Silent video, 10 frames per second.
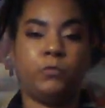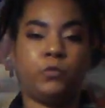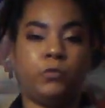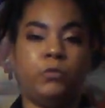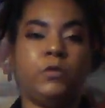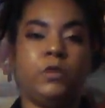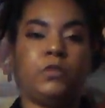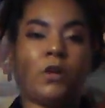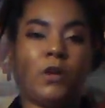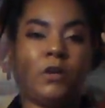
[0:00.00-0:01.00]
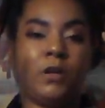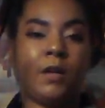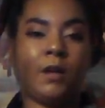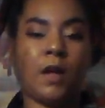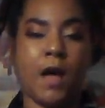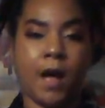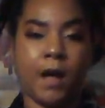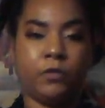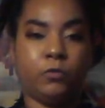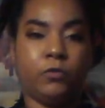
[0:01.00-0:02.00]
through the third
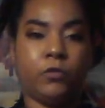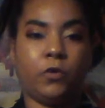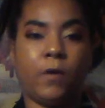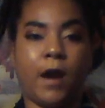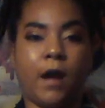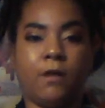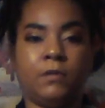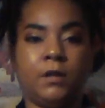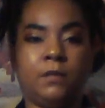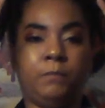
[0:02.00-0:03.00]
eye, through the crown,